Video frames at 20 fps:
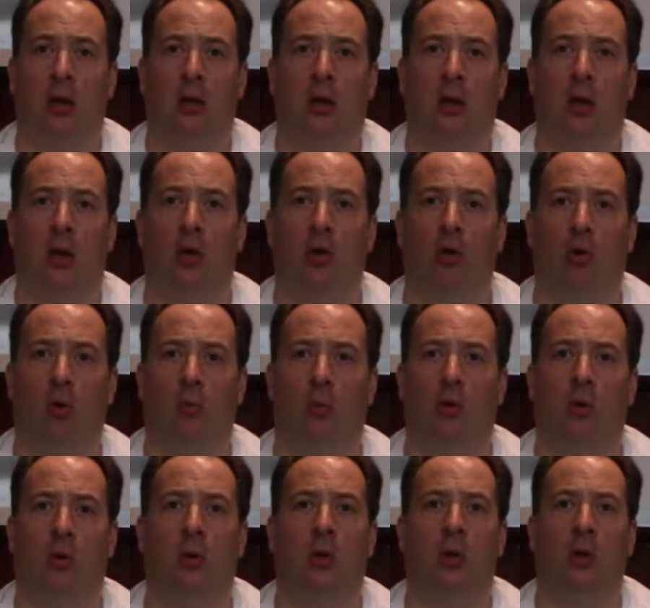a
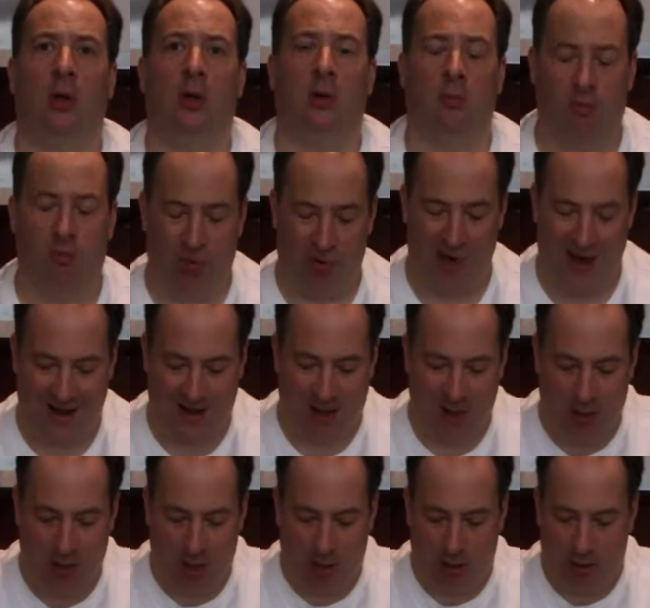normal bread
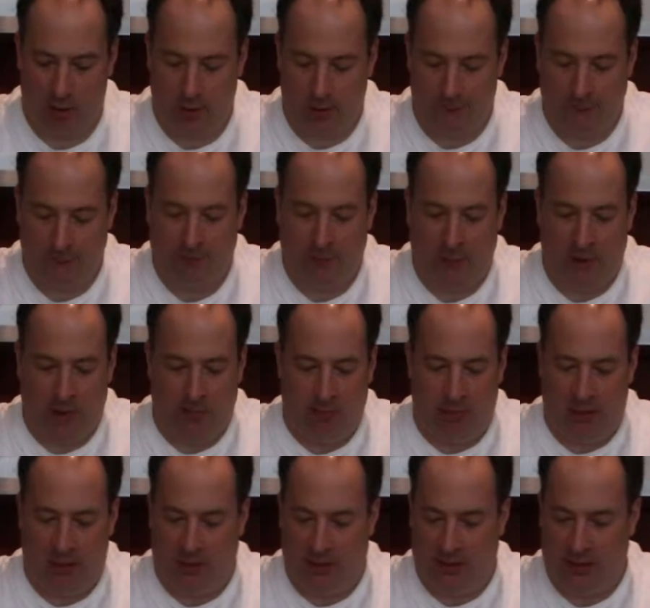dough. But
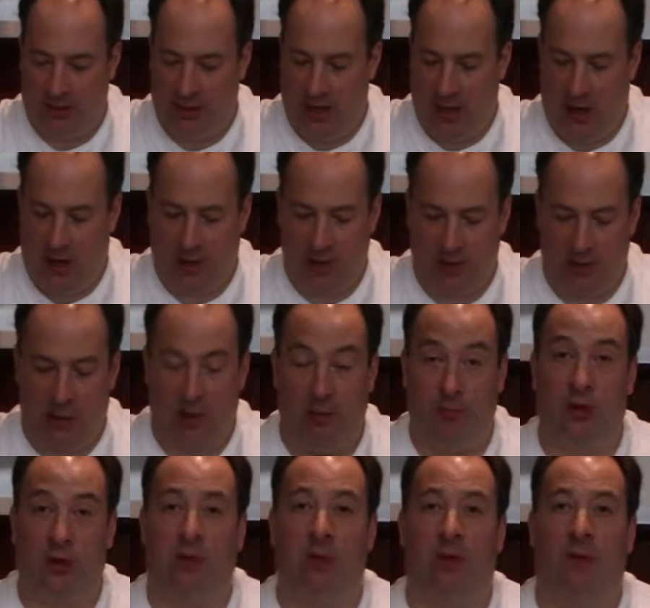at this stage, I'm
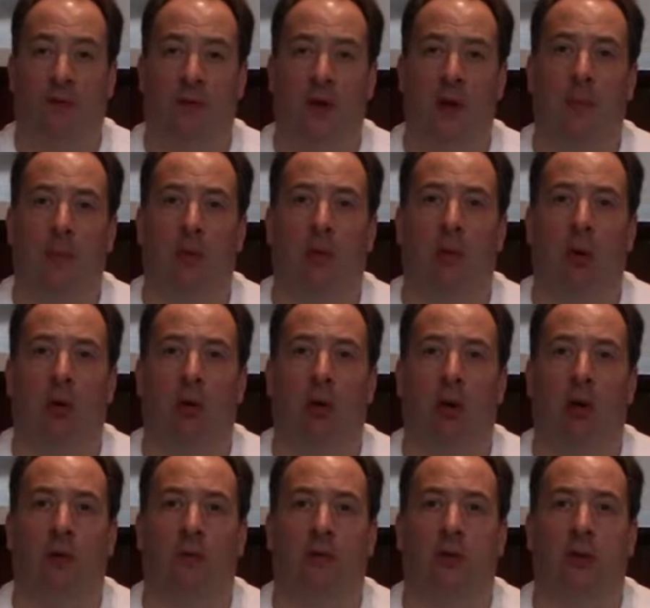just going to flip the bowl
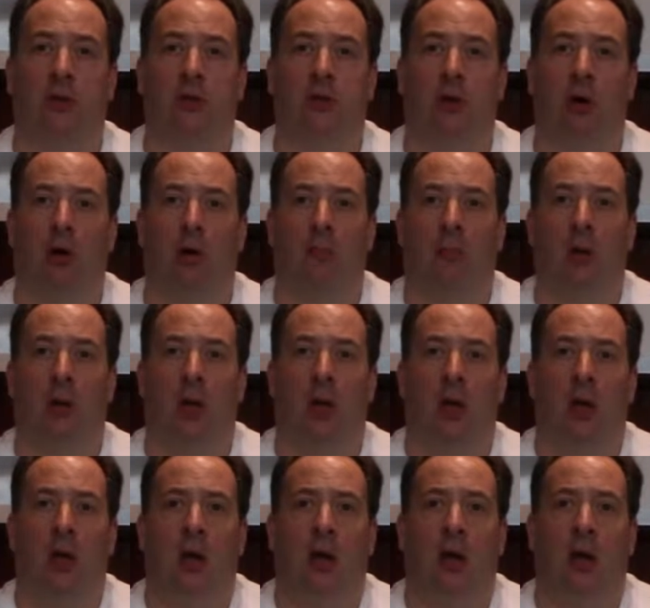over the top
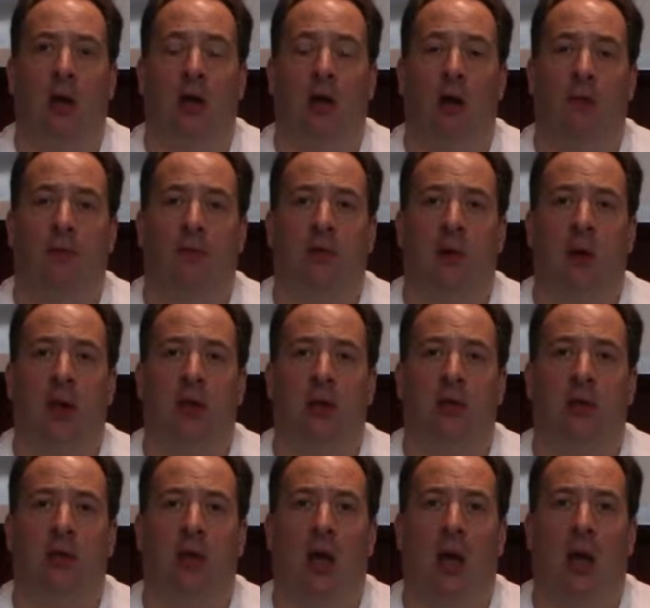and cover it,
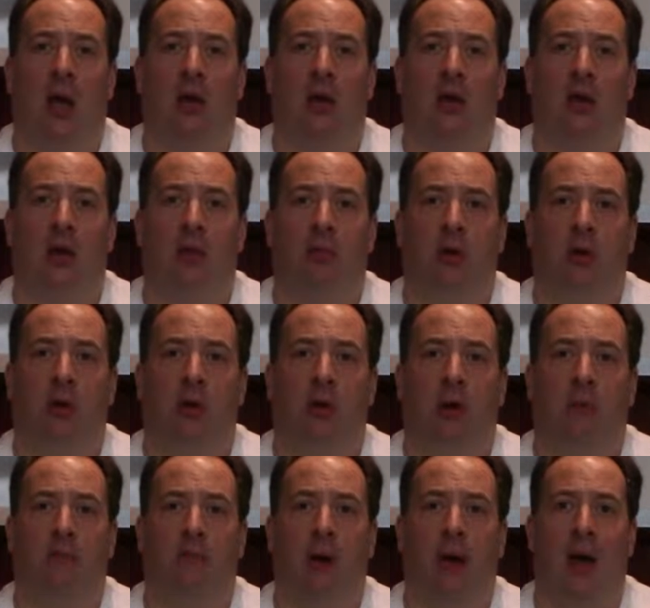and I'm going to
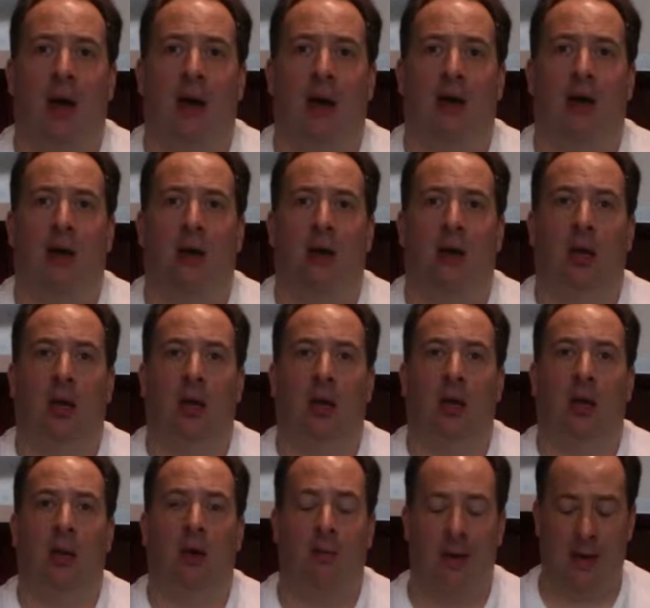come back in
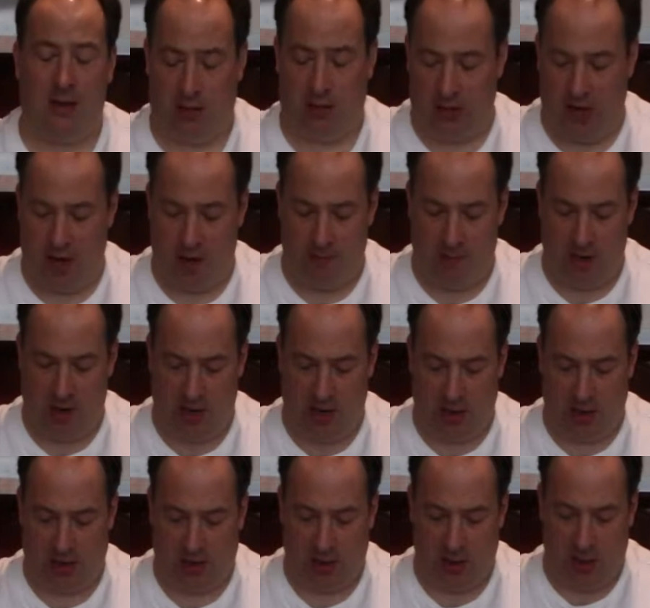about 10
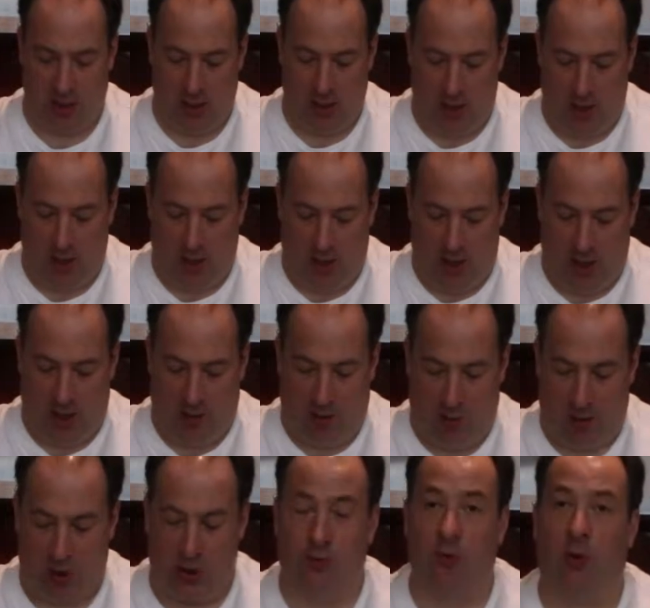minutes, at
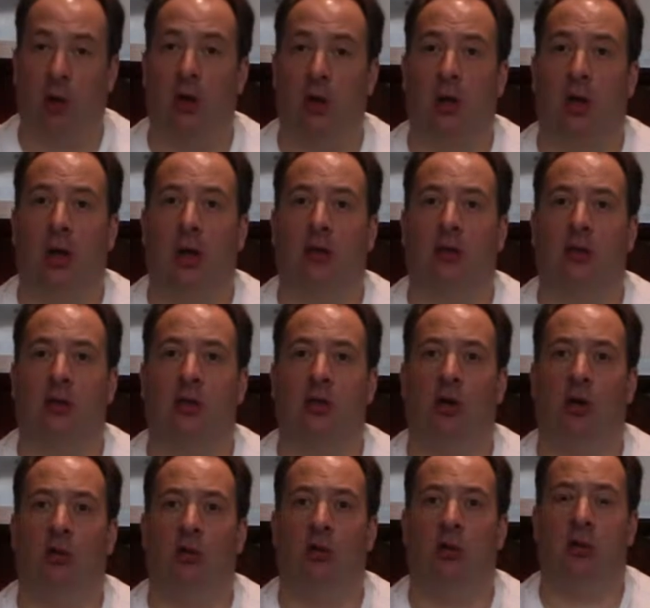which point I'll add the
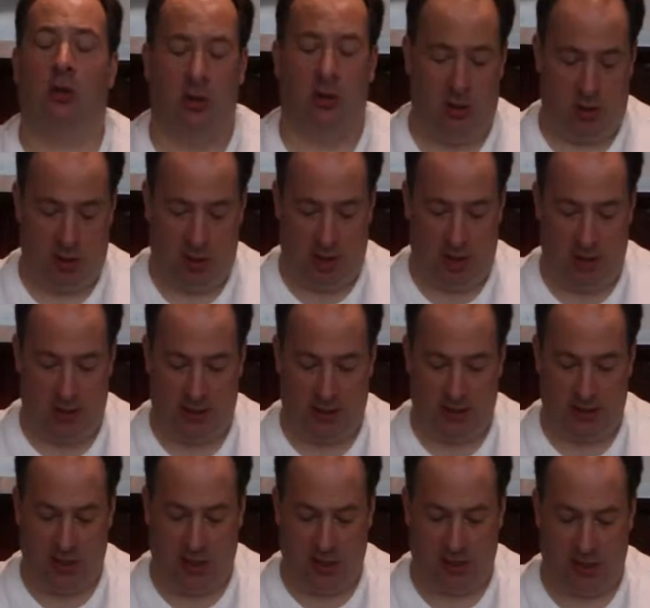salt and then
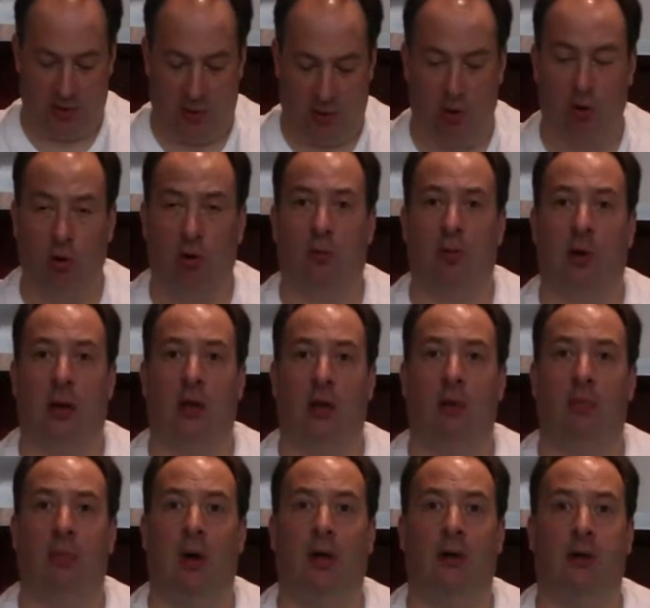start to incorporate the
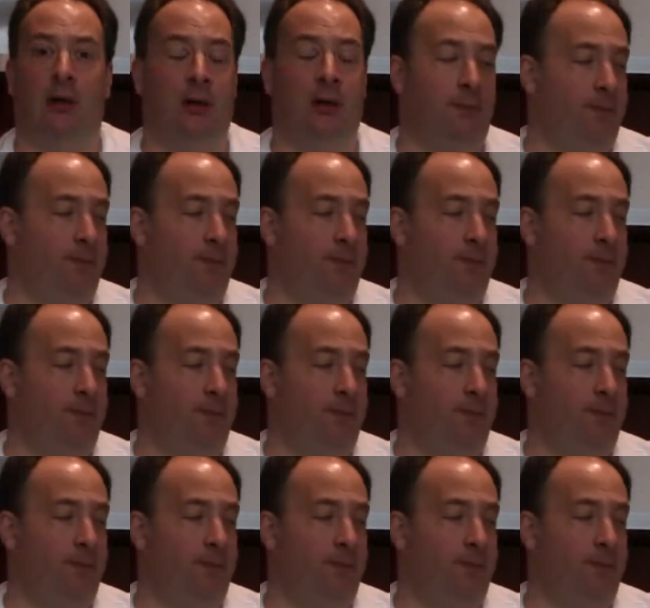butter.